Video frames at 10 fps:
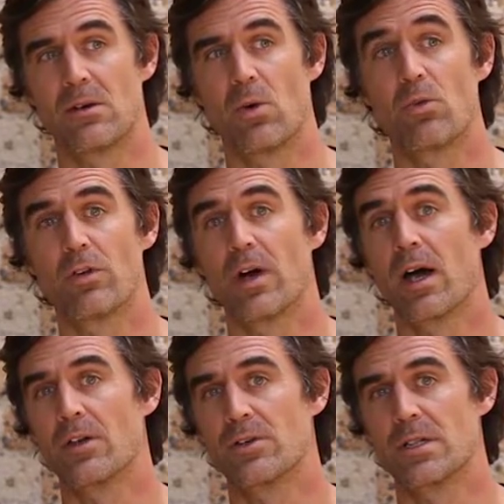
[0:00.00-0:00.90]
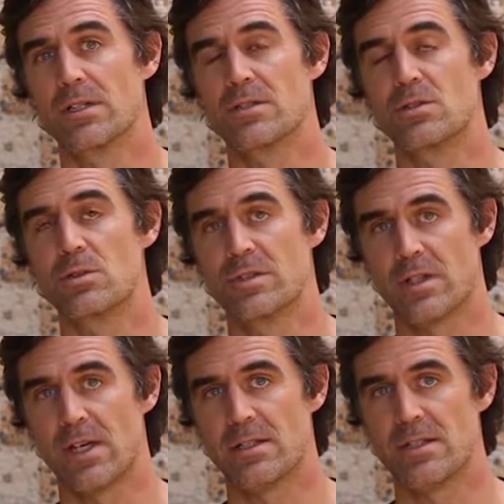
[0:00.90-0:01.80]
over 100
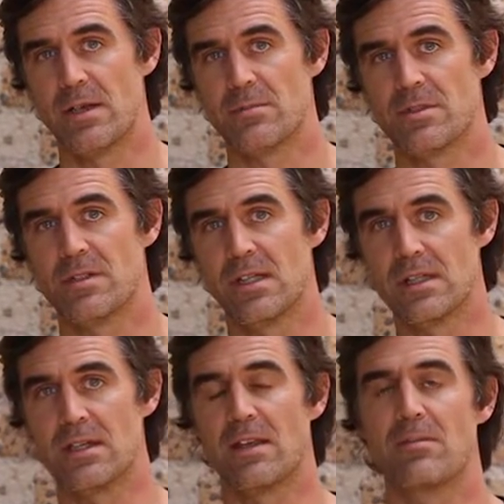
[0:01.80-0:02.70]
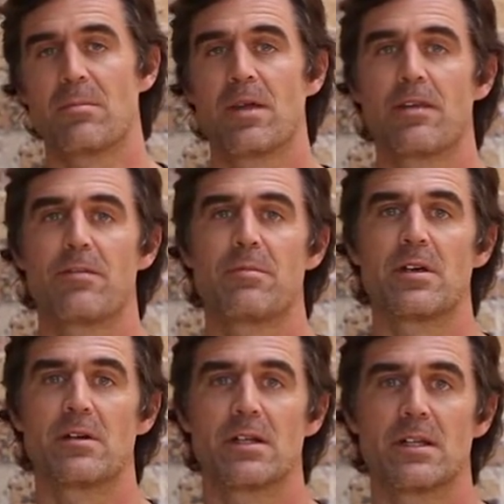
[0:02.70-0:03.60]
suicide attempts in a 10-month
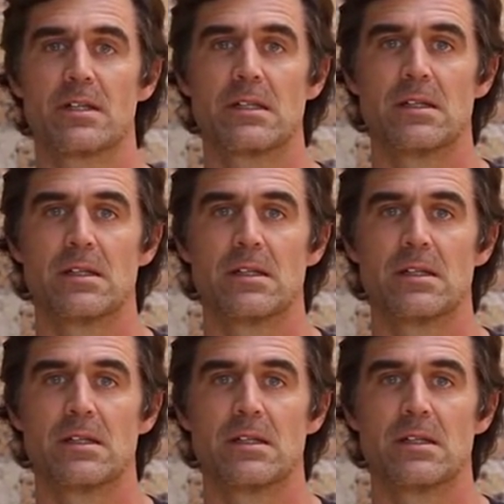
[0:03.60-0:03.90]
period.